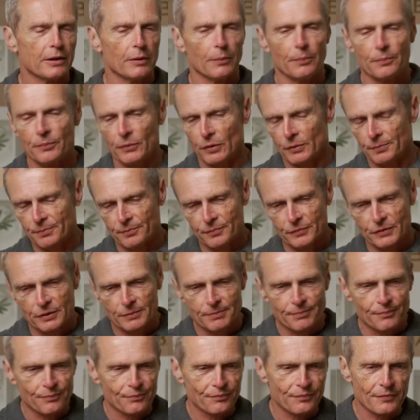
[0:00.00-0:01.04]
the
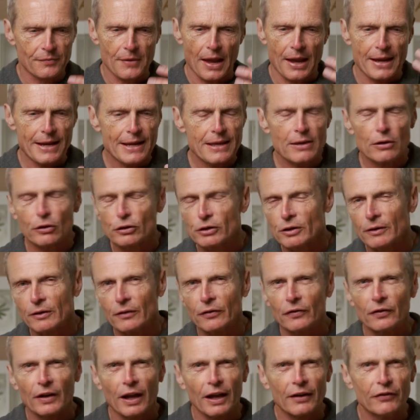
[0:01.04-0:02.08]
ethos of the
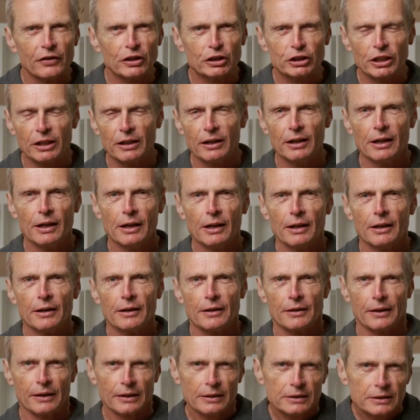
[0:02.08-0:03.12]
fly fisher,
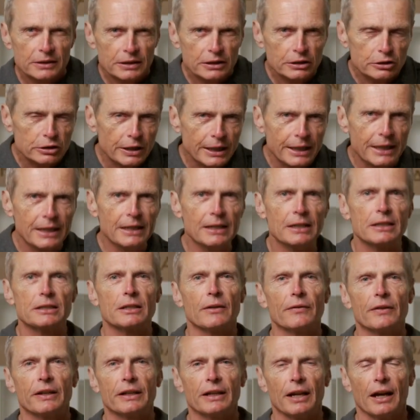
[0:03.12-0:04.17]
the trickiness
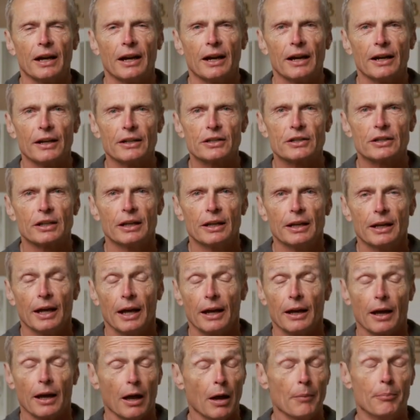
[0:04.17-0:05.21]
of the cast.
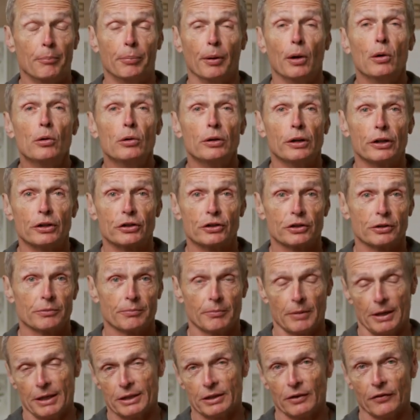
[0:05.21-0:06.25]
A bonus
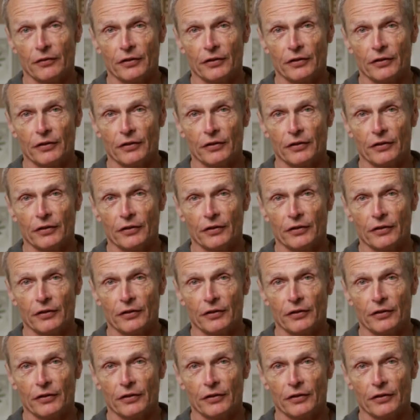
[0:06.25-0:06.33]
is a